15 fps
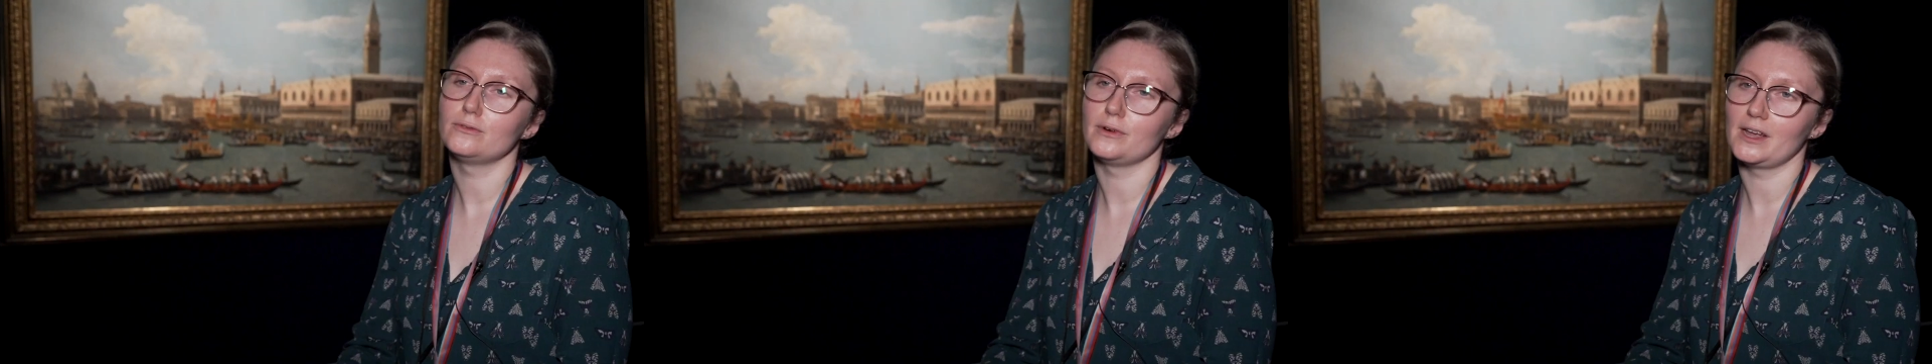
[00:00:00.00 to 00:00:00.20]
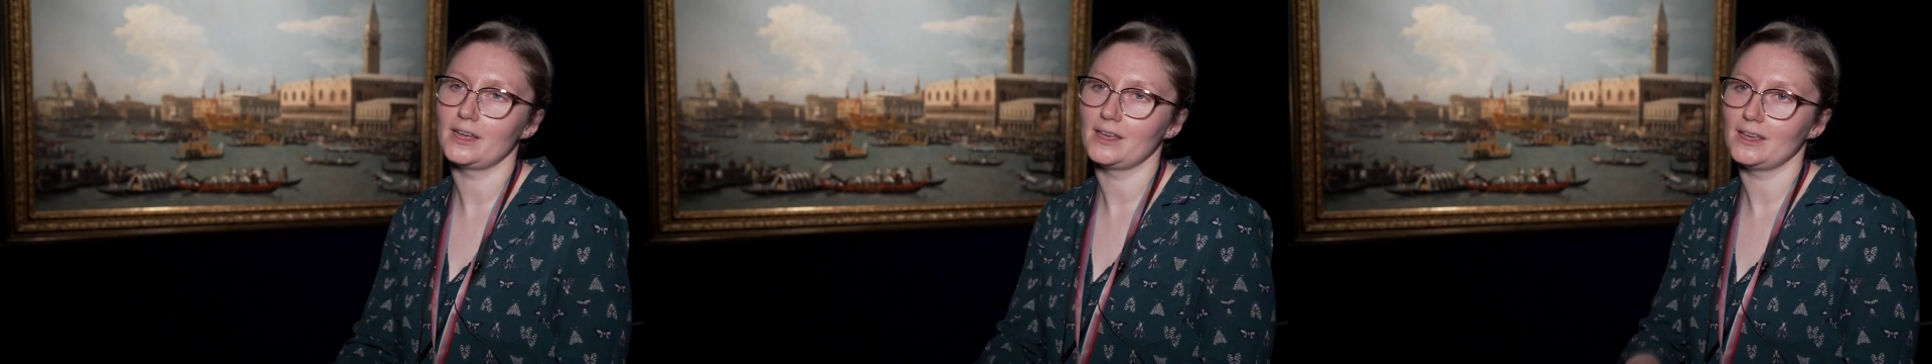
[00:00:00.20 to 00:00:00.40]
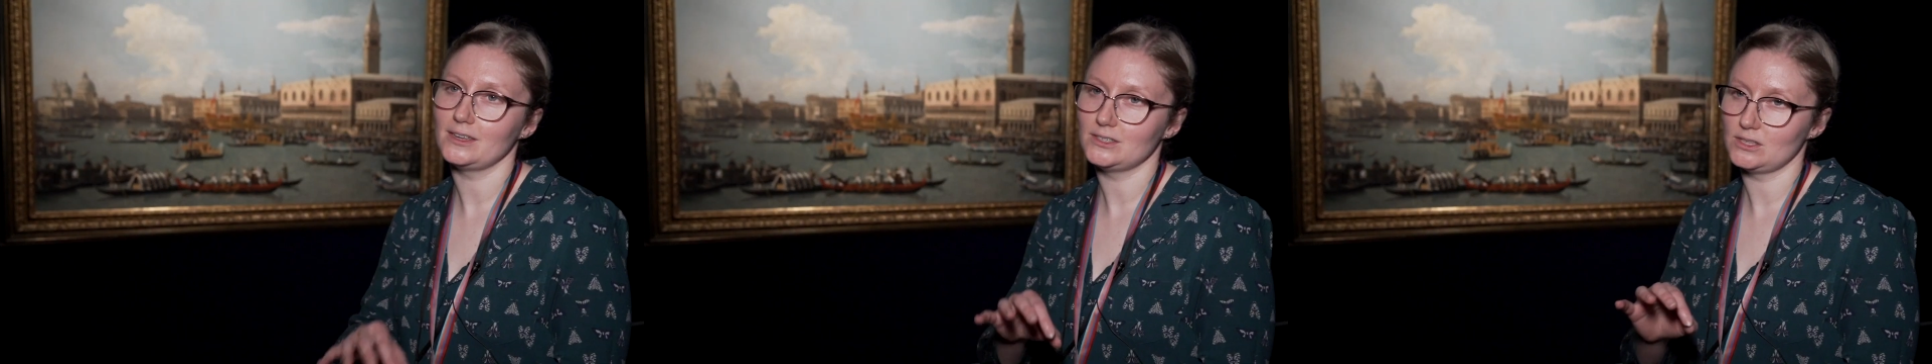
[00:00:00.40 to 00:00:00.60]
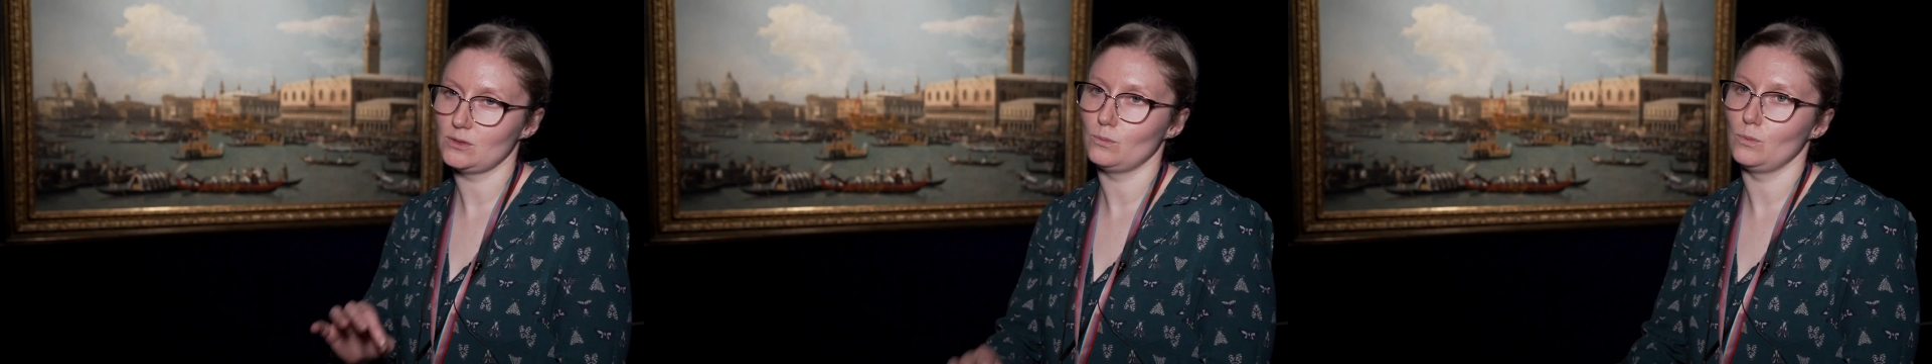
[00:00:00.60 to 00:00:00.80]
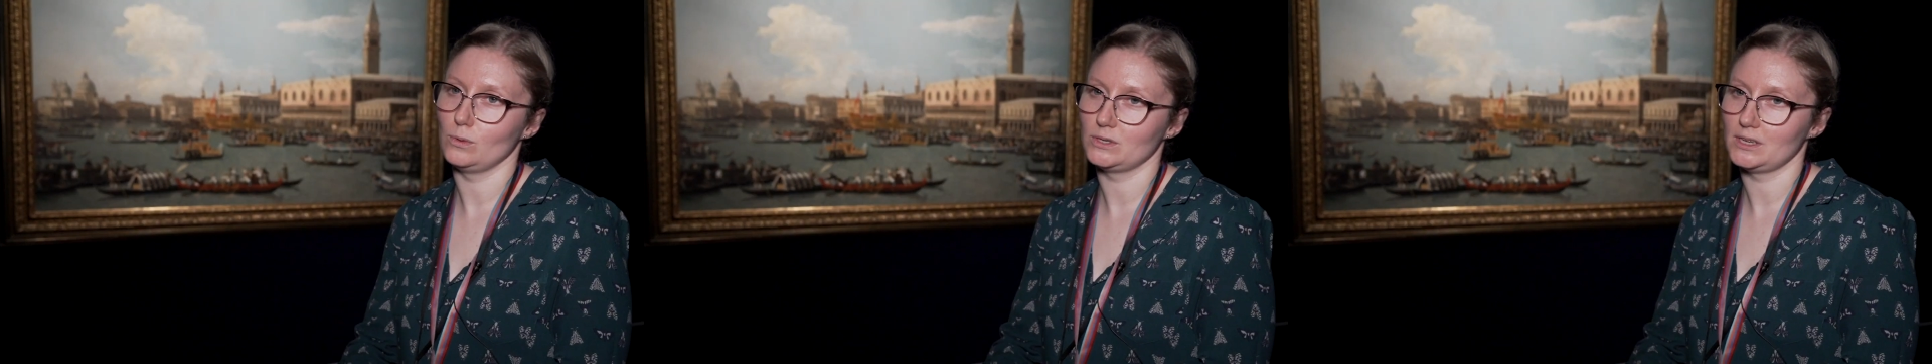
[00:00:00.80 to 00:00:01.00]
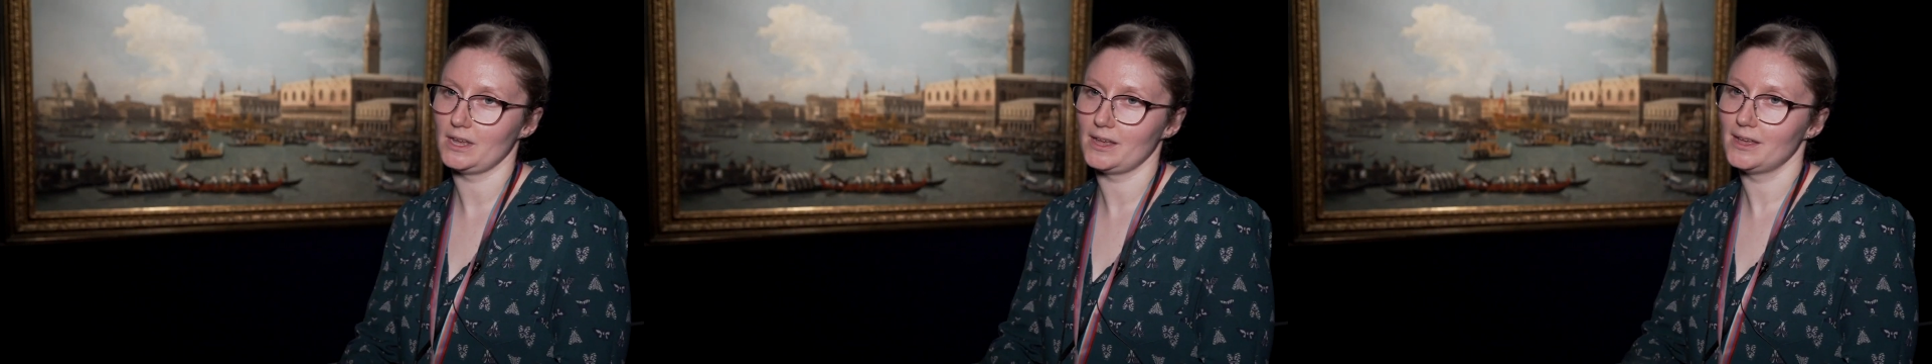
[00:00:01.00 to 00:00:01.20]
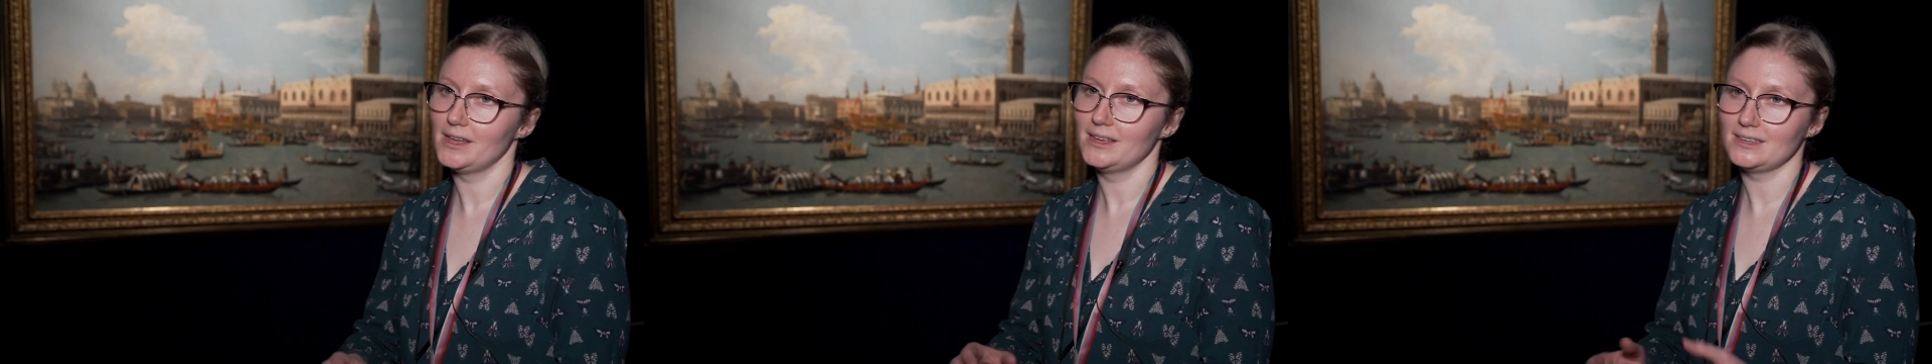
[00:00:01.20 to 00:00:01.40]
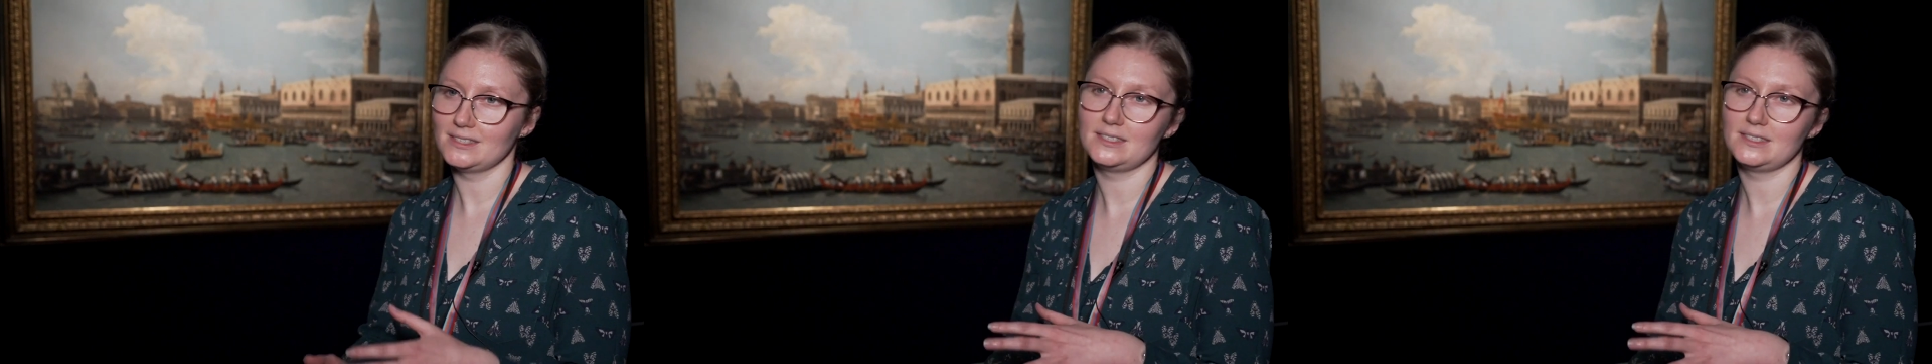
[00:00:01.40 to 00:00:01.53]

ring into the water to